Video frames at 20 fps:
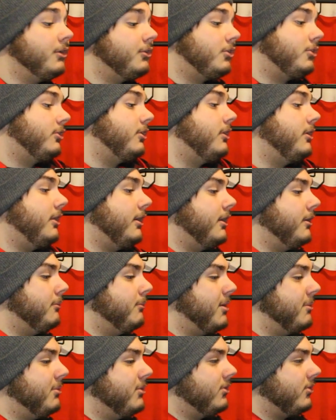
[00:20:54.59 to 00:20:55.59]
interested,
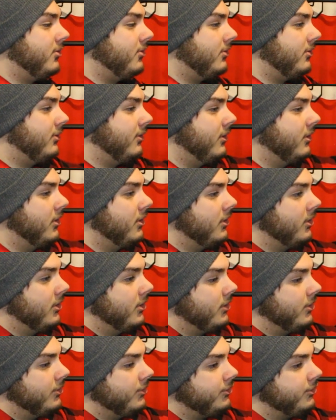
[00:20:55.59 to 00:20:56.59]
maybe just
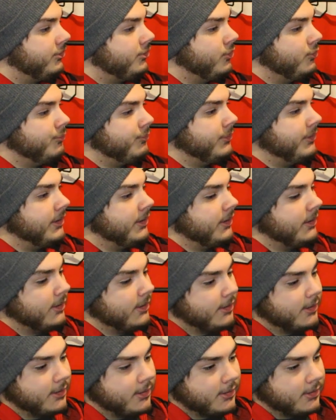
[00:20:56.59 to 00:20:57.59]
shoot me
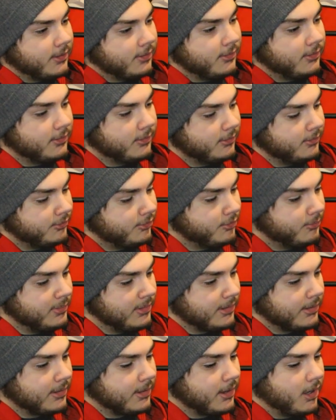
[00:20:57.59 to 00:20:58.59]
a
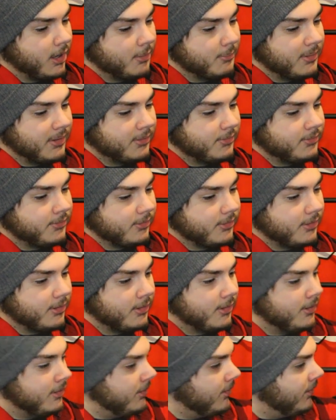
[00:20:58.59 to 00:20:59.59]
comment,
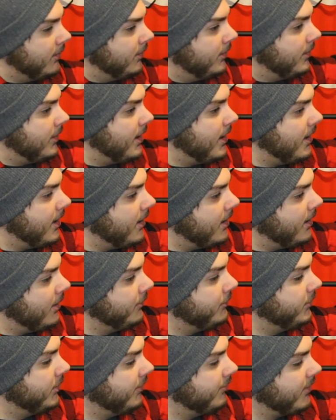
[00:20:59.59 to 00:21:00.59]
or I'll
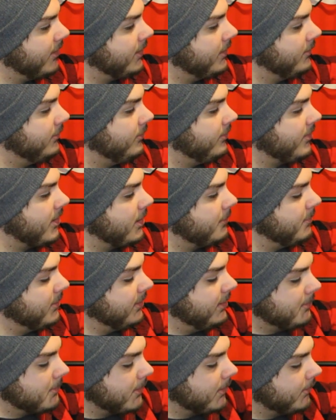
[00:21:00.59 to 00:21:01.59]
see if I can set up an
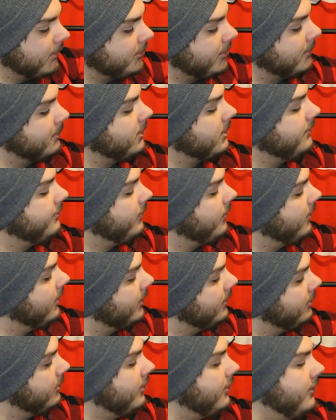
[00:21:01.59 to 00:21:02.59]
email or something for
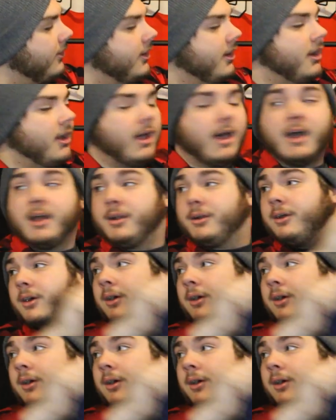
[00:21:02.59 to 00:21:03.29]
it. So I don't